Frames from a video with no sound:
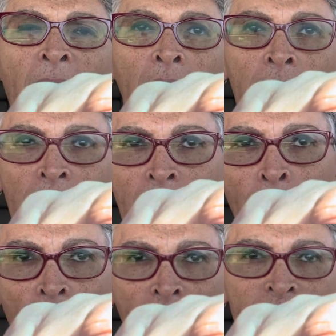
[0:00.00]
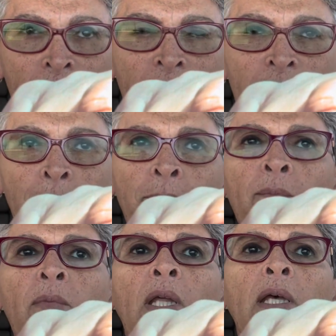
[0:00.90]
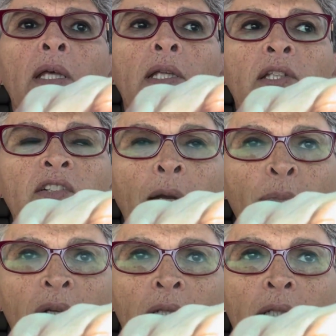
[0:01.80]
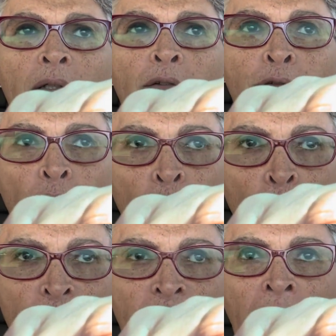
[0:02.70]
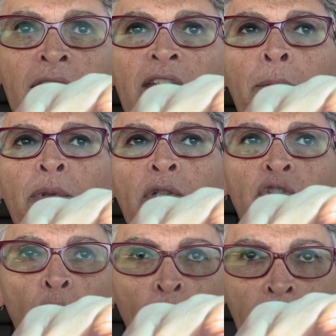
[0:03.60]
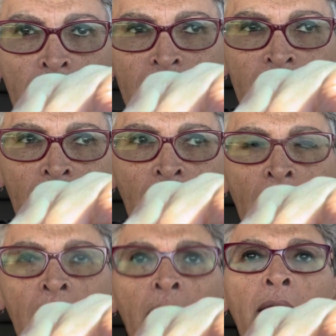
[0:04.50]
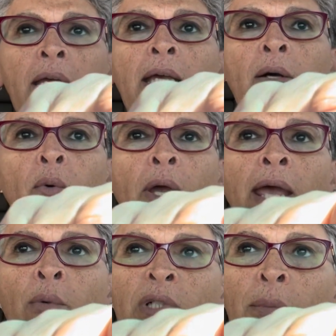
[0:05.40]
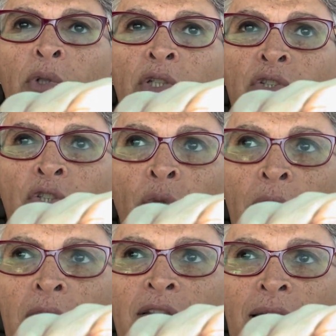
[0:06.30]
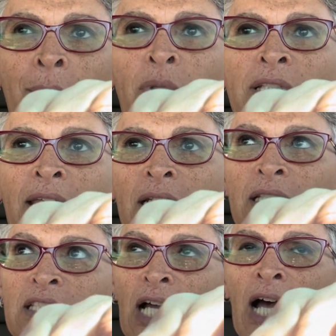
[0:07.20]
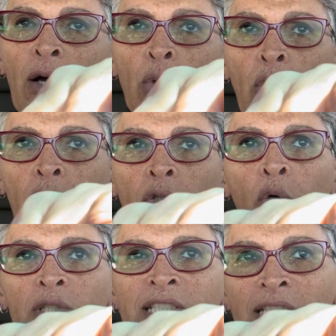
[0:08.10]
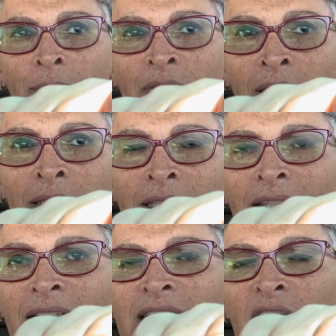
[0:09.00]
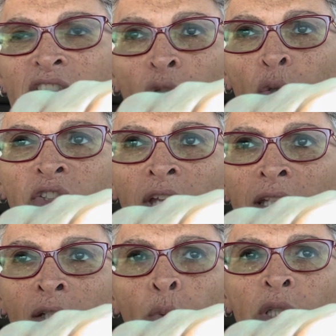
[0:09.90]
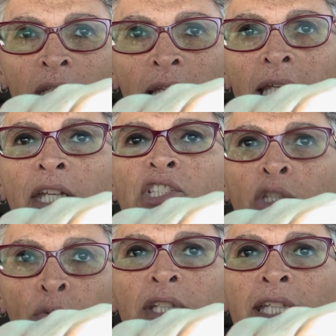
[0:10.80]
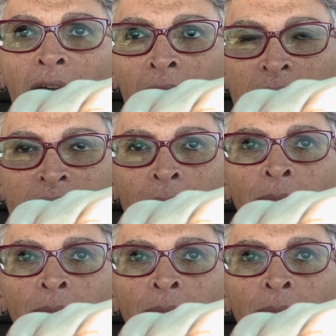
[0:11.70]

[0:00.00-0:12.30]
litter boxes, separate foods, and separate toys. And what I'm going to do is I'm going to get a towel or something that's associated with each three cats